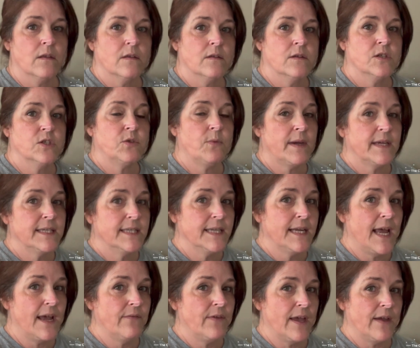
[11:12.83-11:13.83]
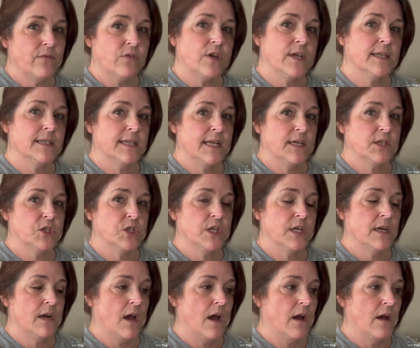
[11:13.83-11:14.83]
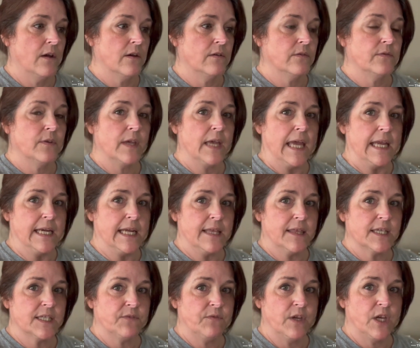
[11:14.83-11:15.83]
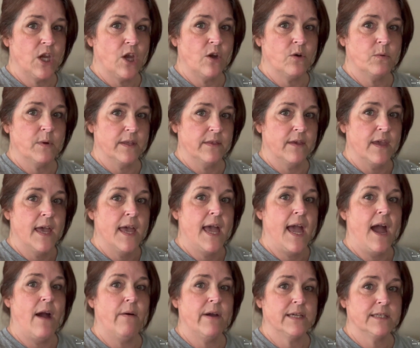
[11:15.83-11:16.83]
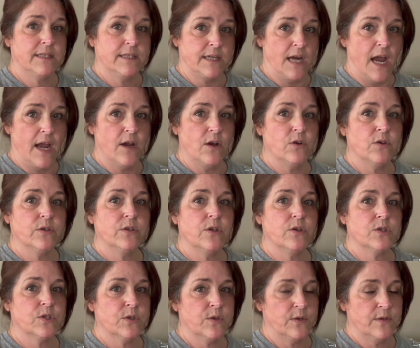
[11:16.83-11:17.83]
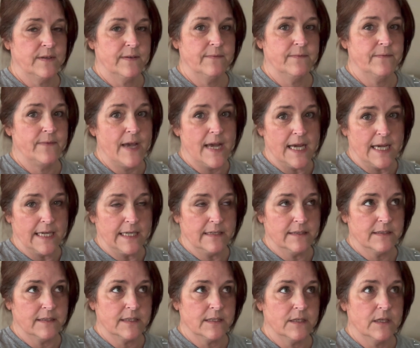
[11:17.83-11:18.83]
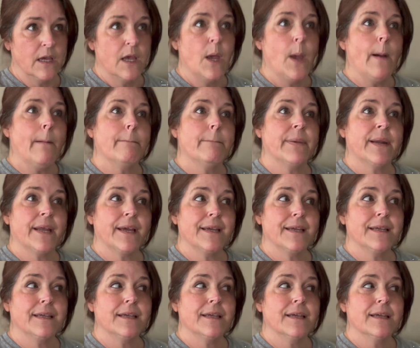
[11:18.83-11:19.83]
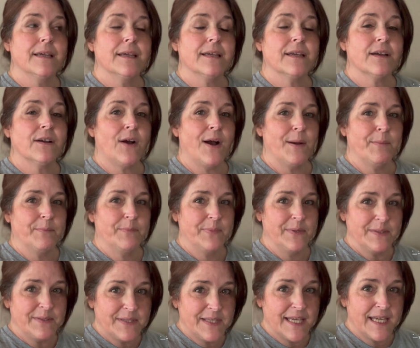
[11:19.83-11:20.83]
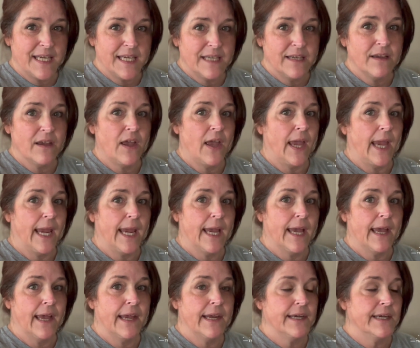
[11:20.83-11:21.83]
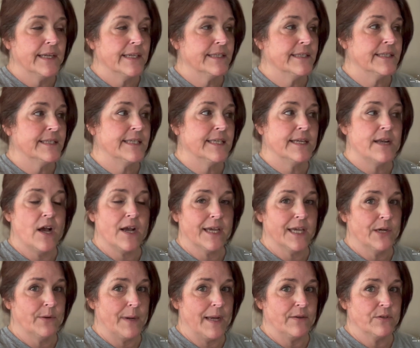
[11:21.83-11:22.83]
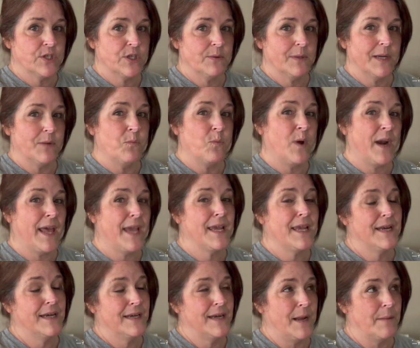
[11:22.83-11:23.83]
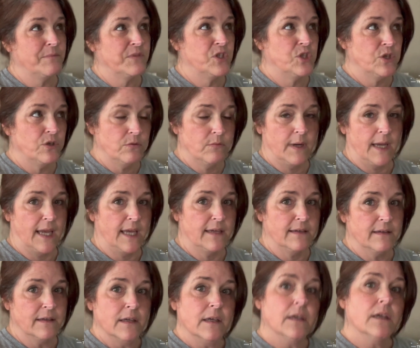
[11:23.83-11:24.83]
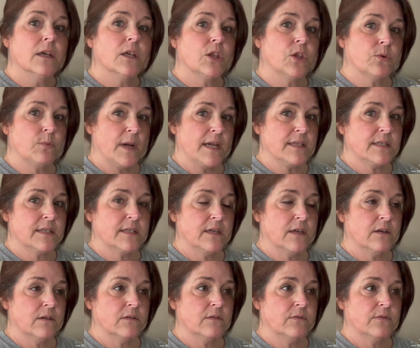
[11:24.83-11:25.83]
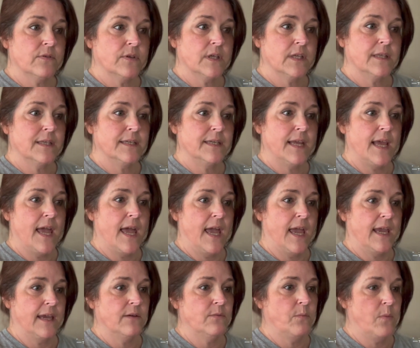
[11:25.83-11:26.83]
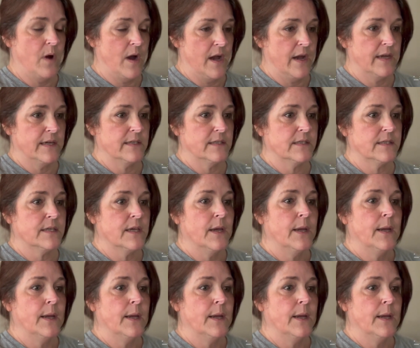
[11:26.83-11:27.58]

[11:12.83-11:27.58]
So I did have every intention of ending this video with how I styled those thrifted finds, but I got busy and did not get around to it. And what I ended up doing the rest of the day was